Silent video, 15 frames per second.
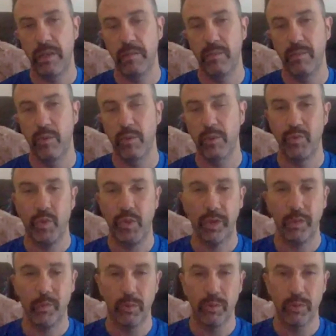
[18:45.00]
what's right
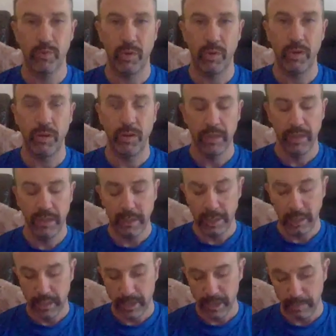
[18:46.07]
and what's wrong.
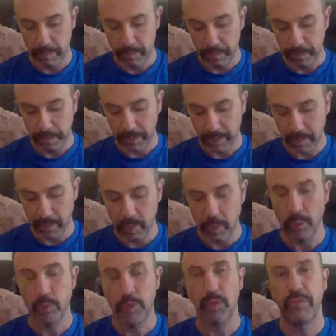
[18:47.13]
But
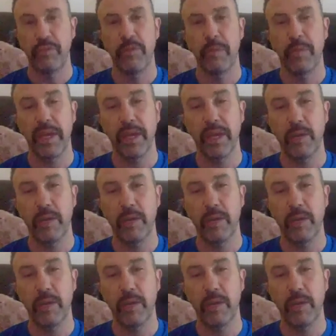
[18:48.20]
also for me,